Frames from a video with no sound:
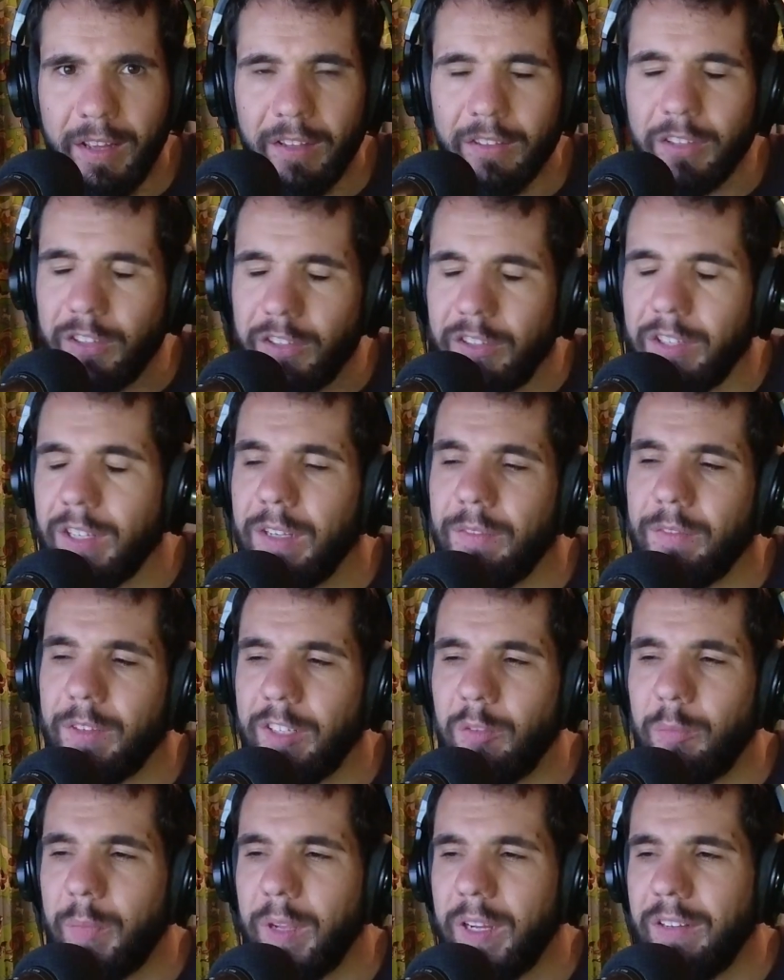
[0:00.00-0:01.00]
So
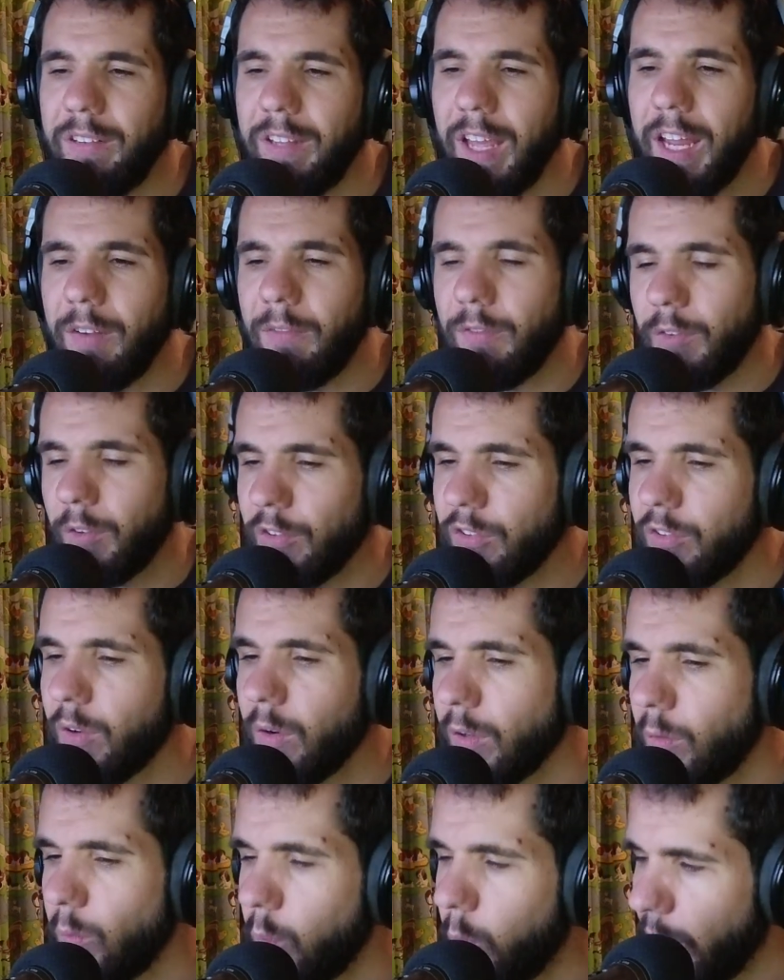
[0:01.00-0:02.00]
TV's been dead for a
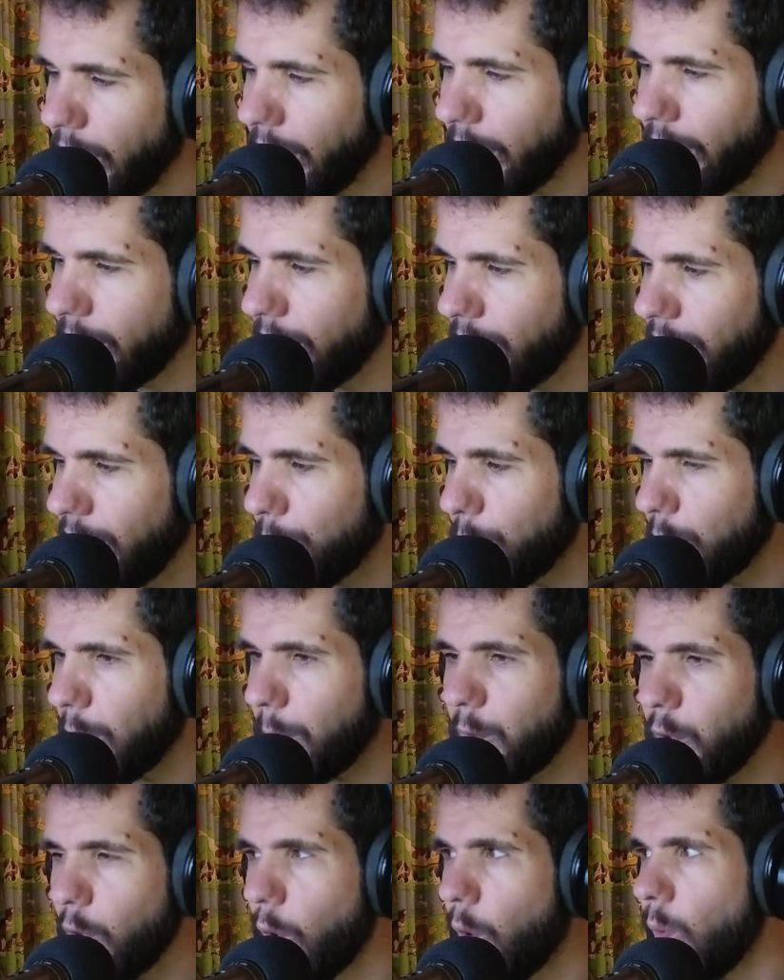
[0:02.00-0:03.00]
solid week, but I'm
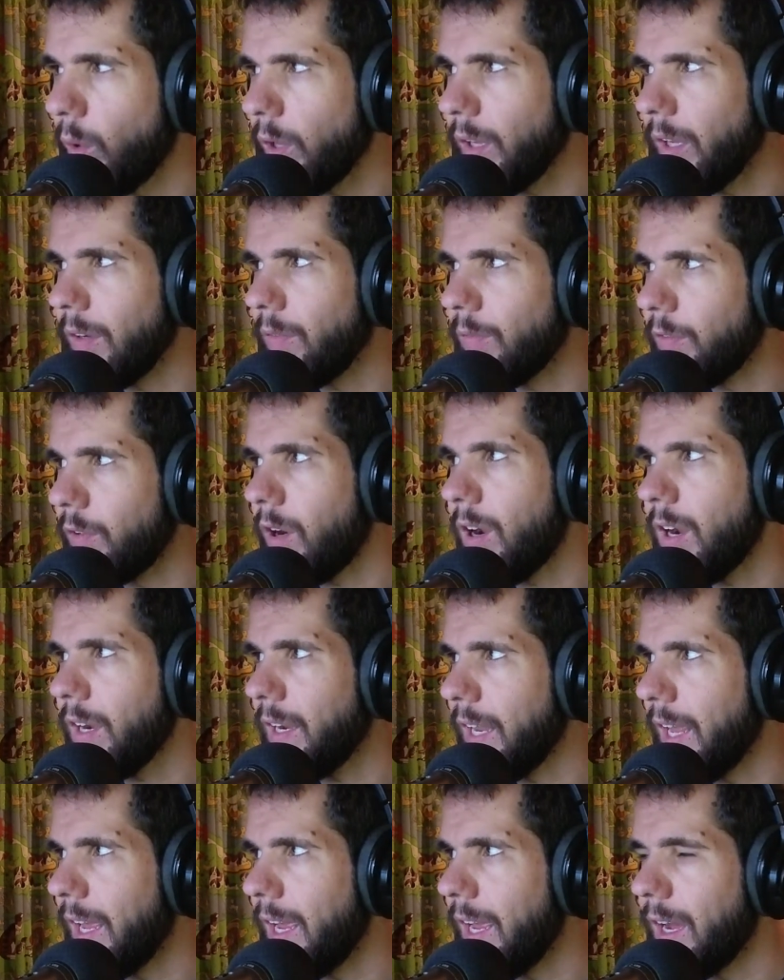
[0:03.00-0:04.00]
calling it right
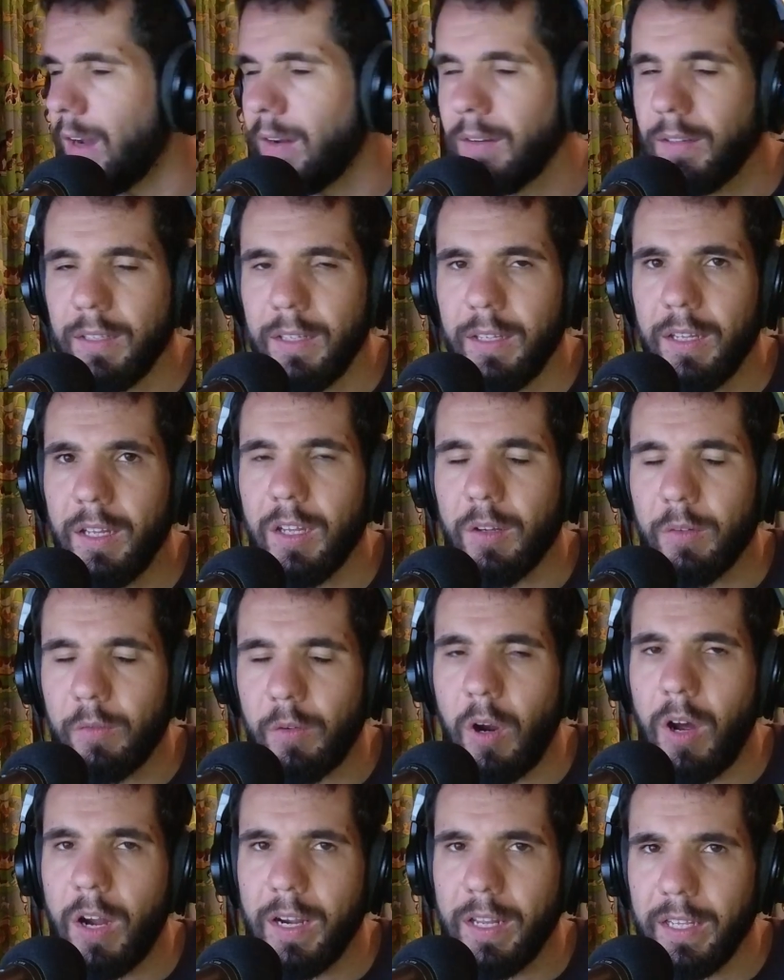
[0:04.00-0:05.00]
now,
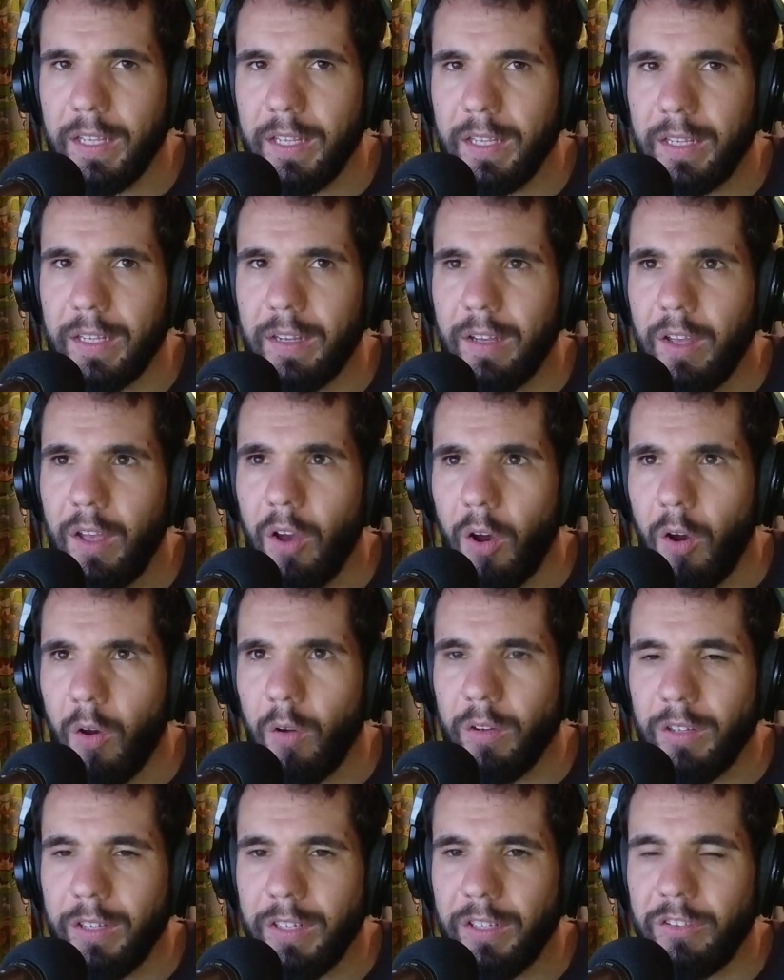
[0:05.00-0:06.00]
right here
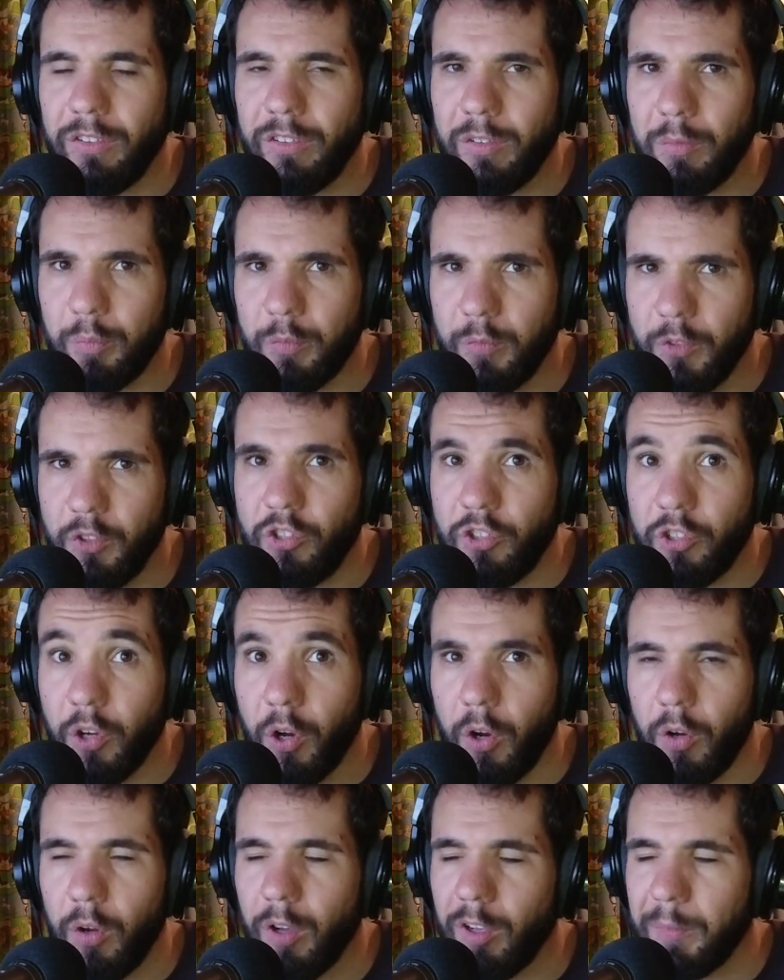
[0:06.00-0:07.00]
on this
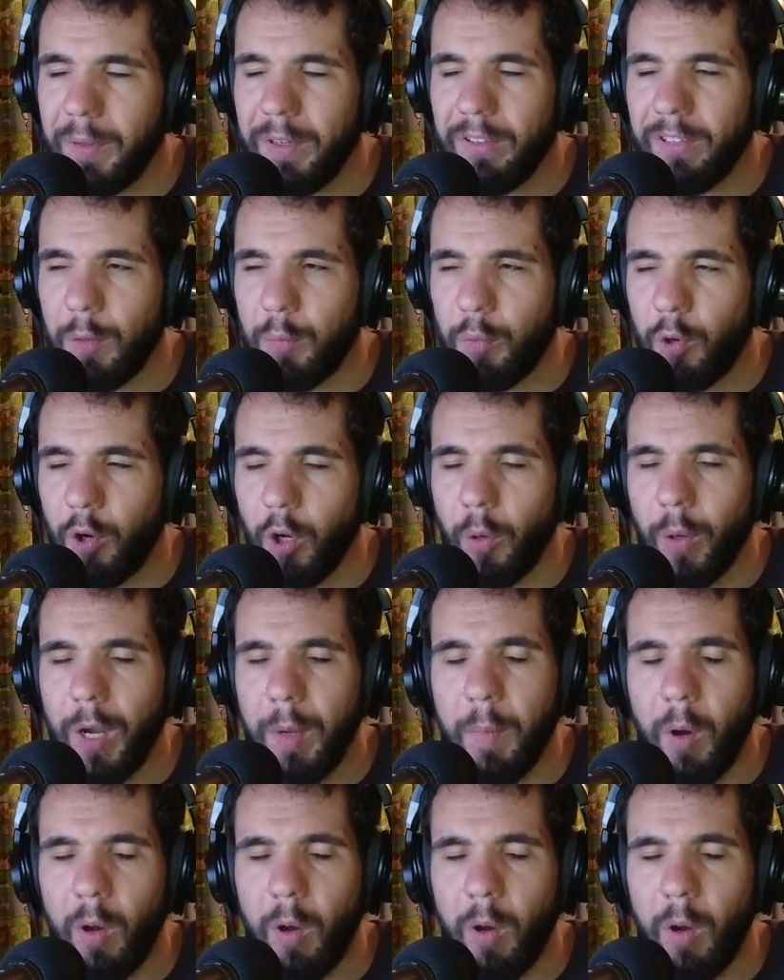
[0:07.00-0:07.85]
show. I was about to say program.